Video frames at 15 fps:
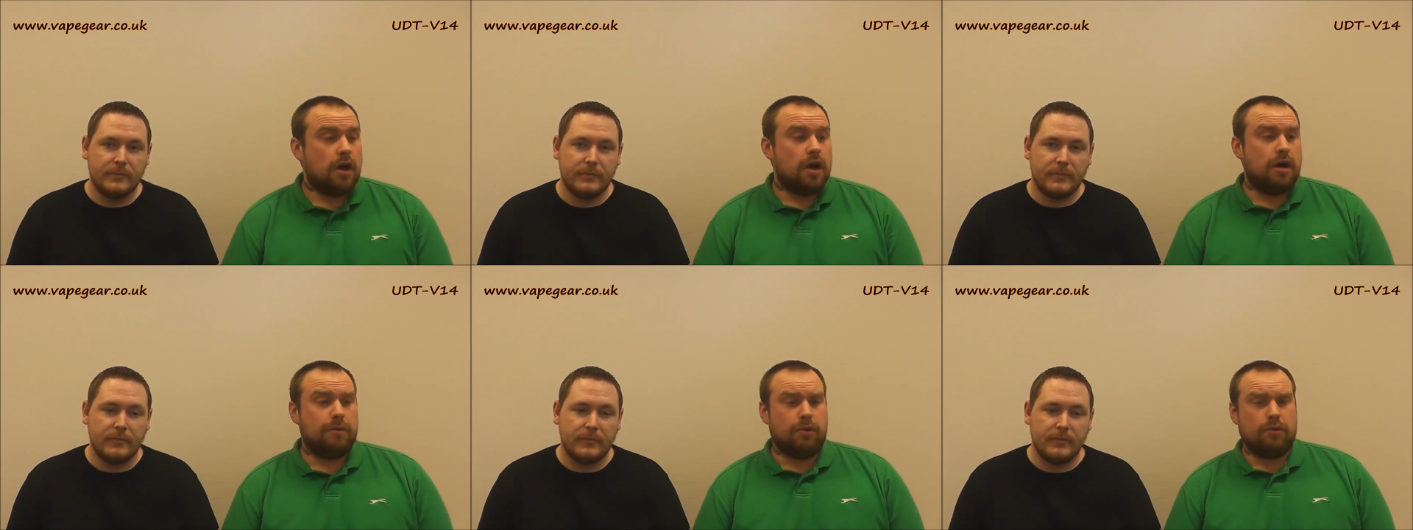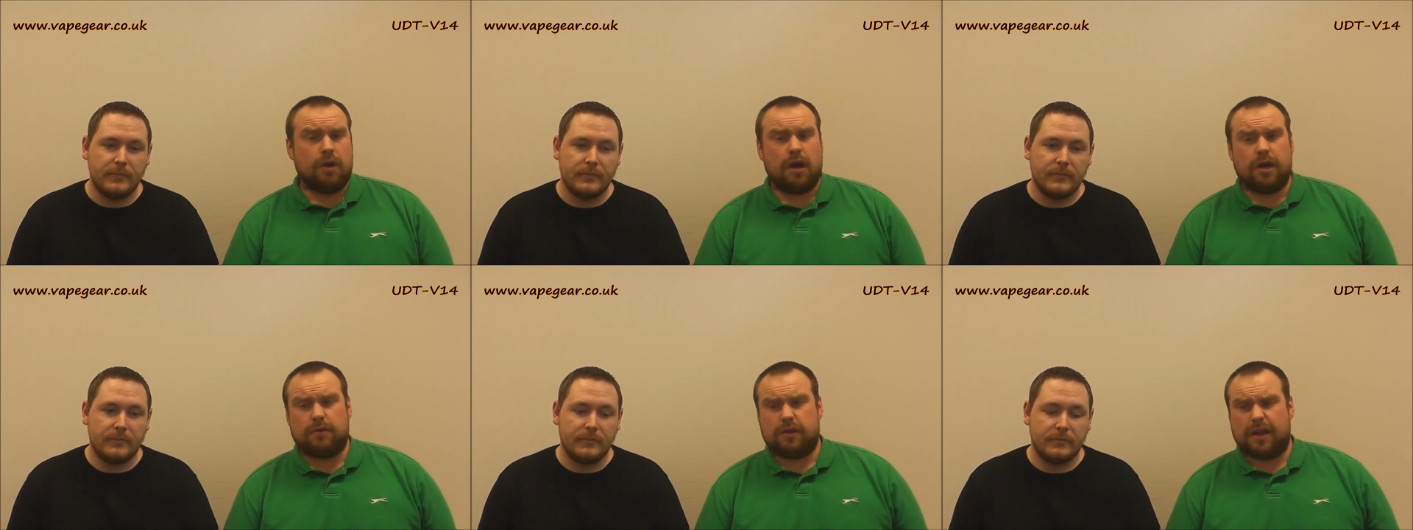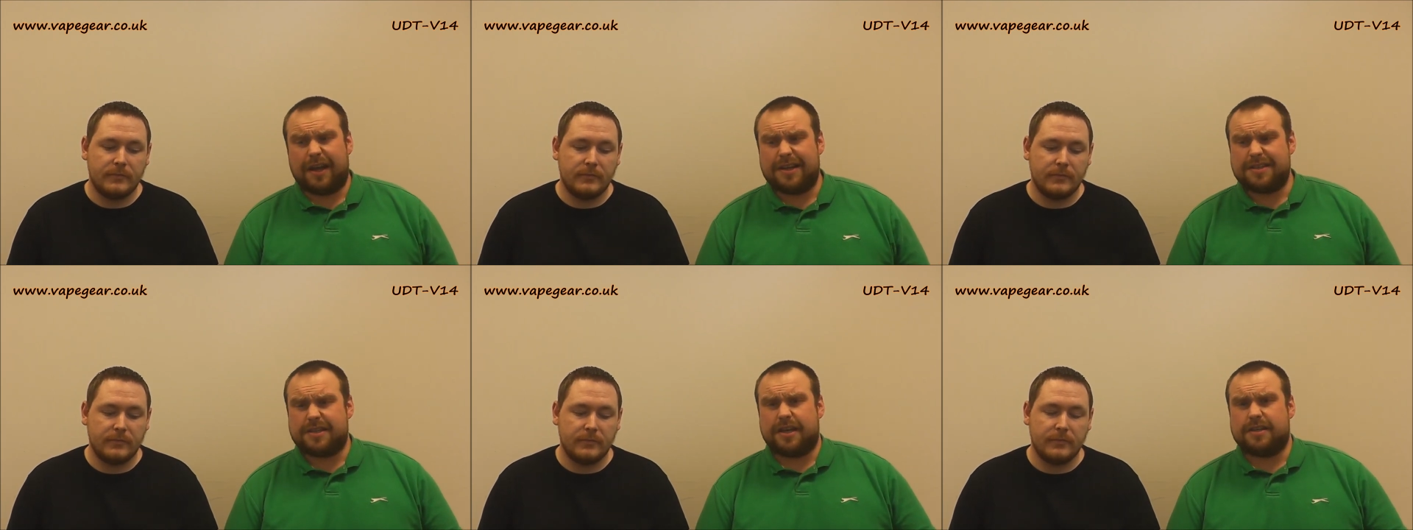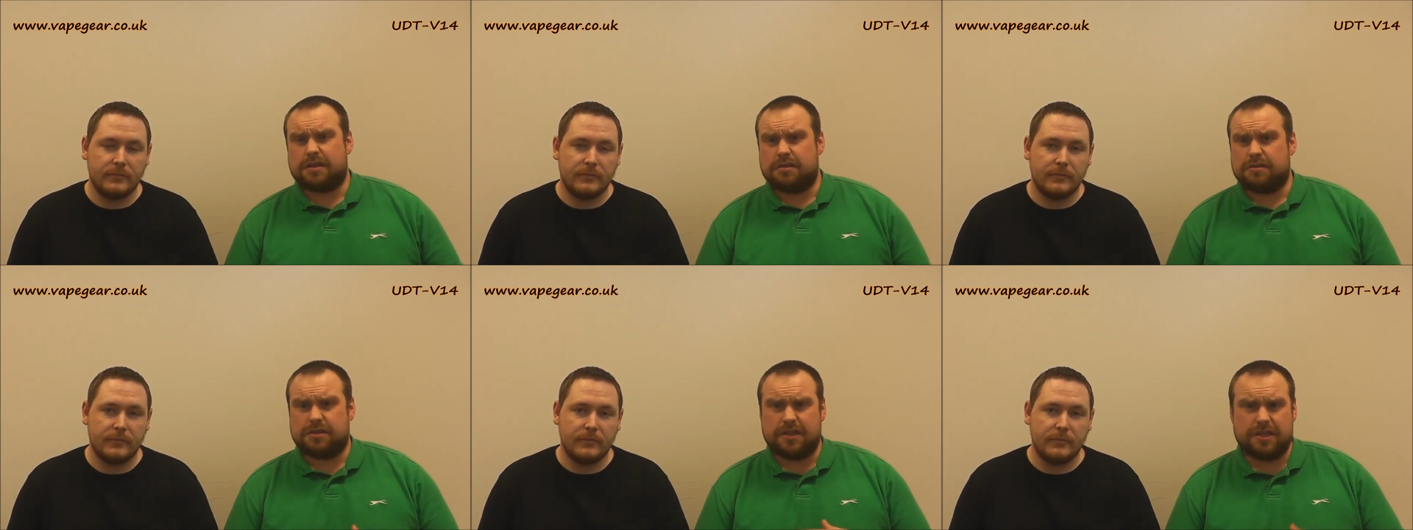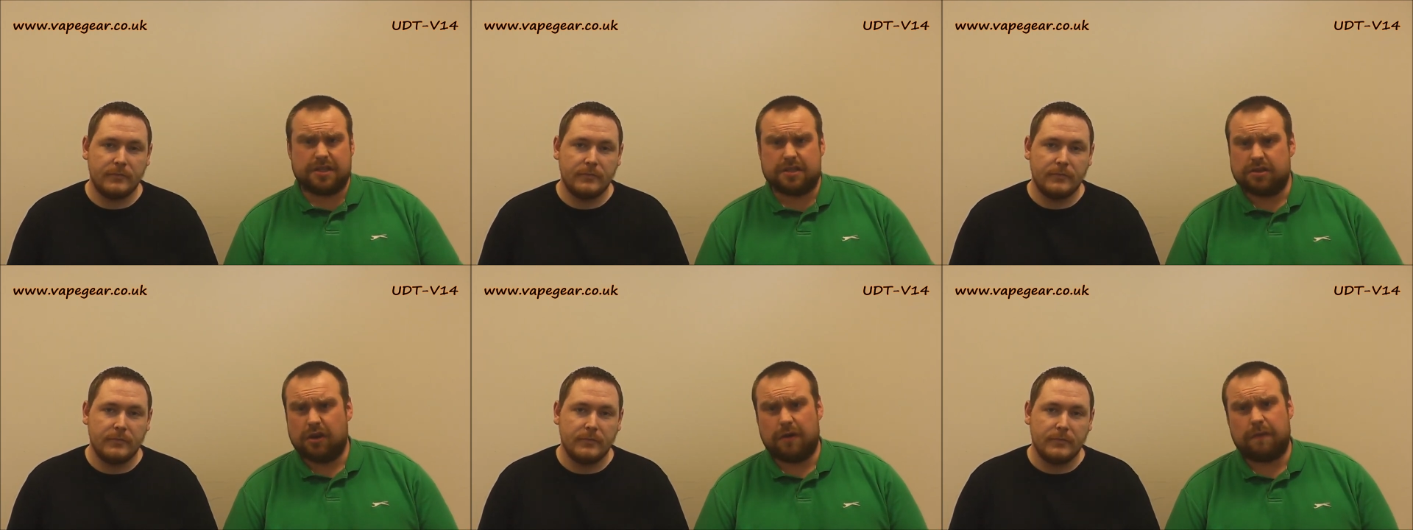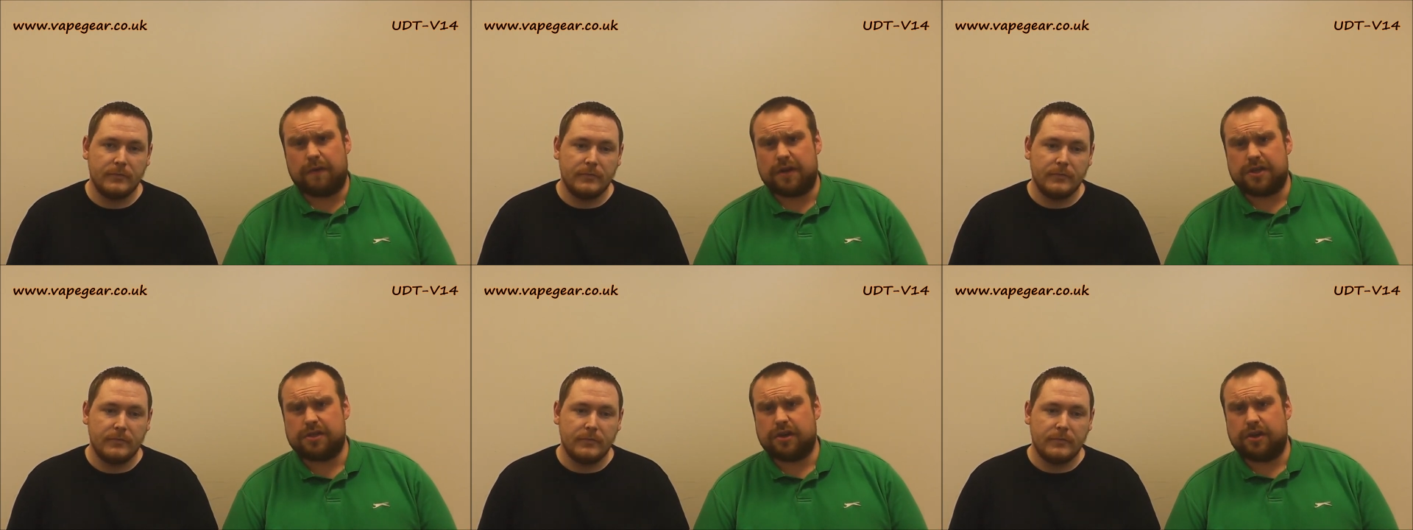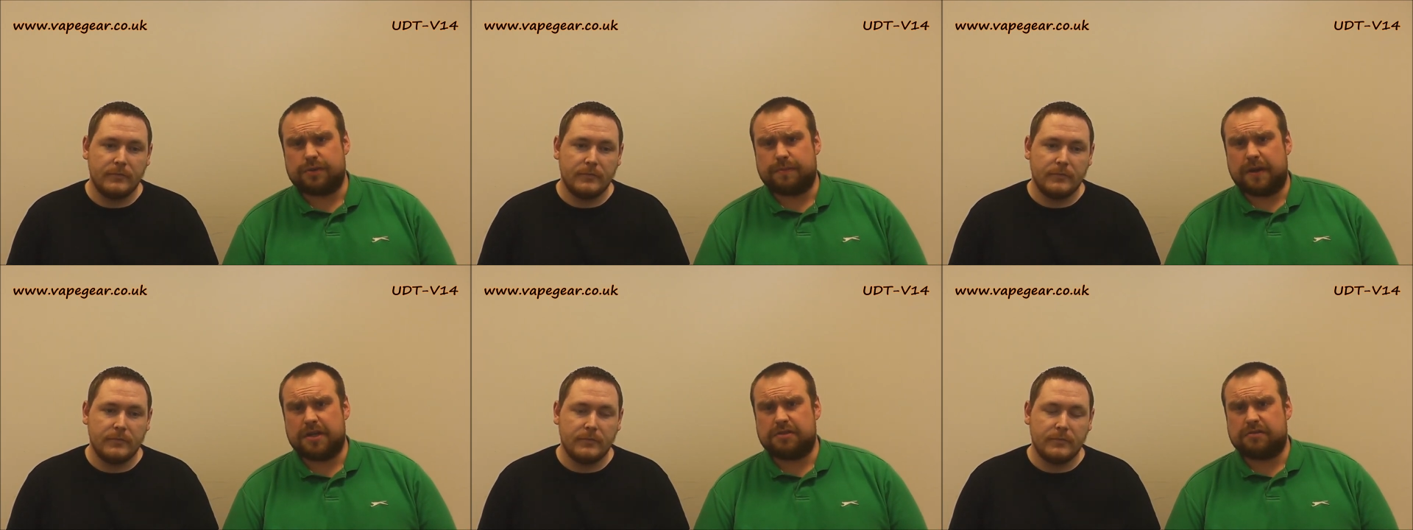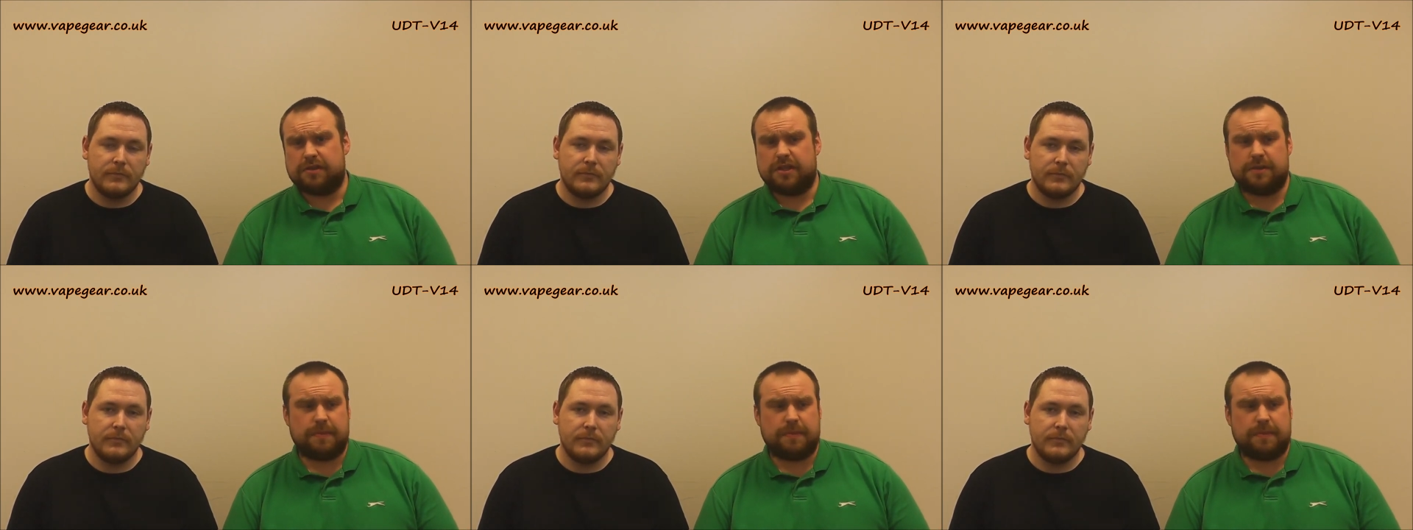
Speaker 1: um, all I can say is this is not a fresh charge battery.